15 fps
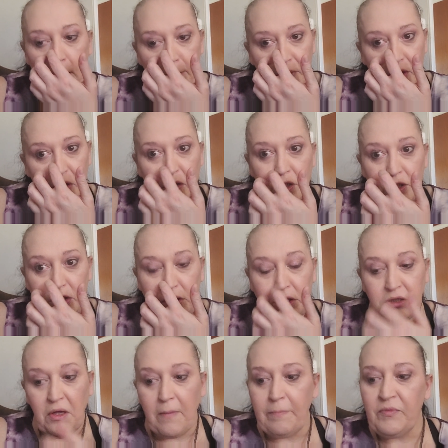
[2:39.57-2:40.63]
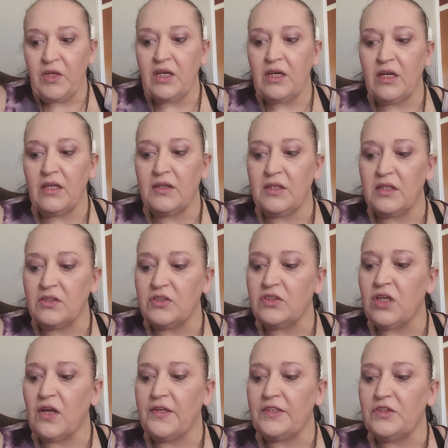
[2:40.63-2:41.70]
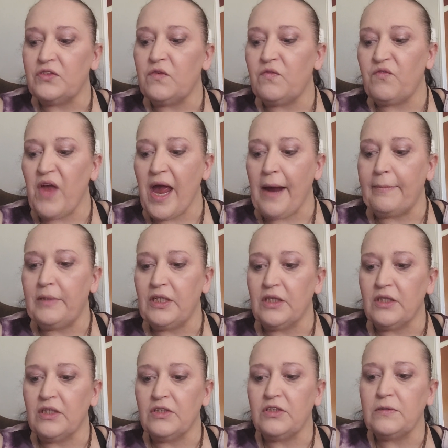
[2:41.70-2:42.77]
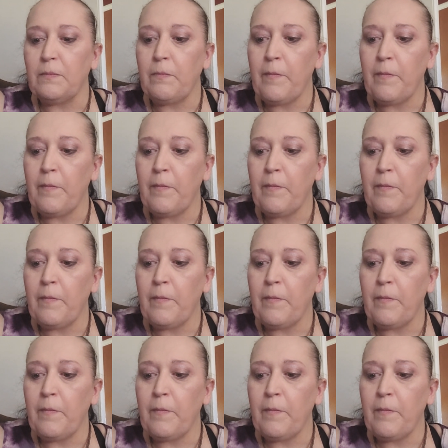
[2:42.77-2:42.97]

But there is something in this that is fabulous.